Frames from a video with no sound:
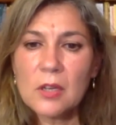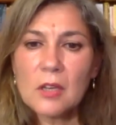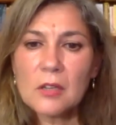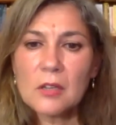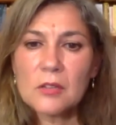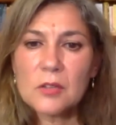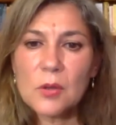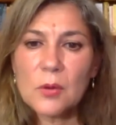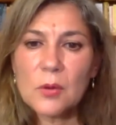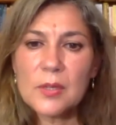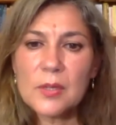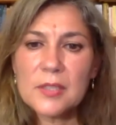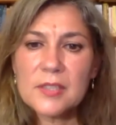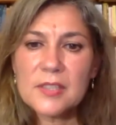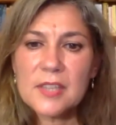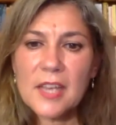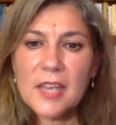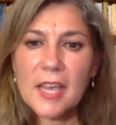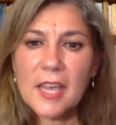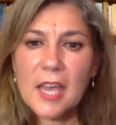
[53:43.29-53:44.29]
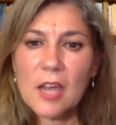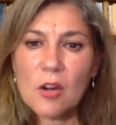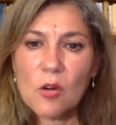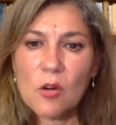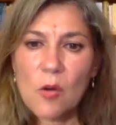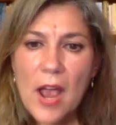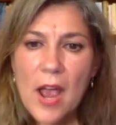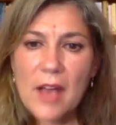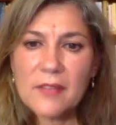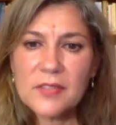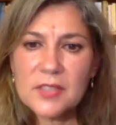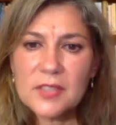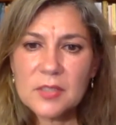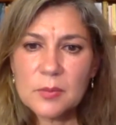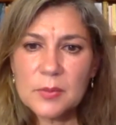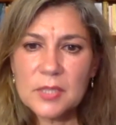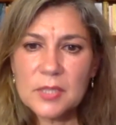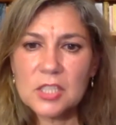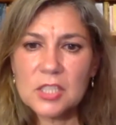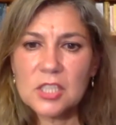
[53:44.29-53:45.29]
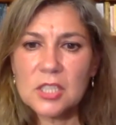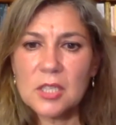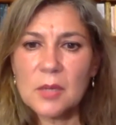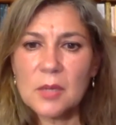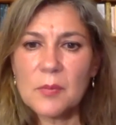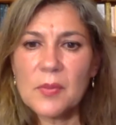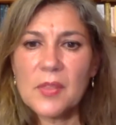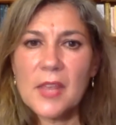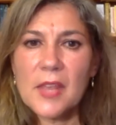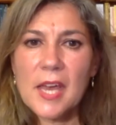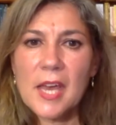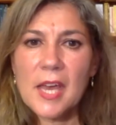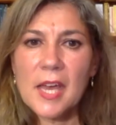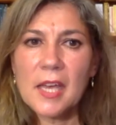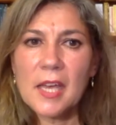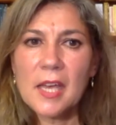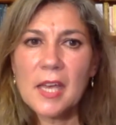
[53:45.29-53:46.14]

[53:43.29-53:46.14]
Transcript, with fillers: so it's like a craftsmanship that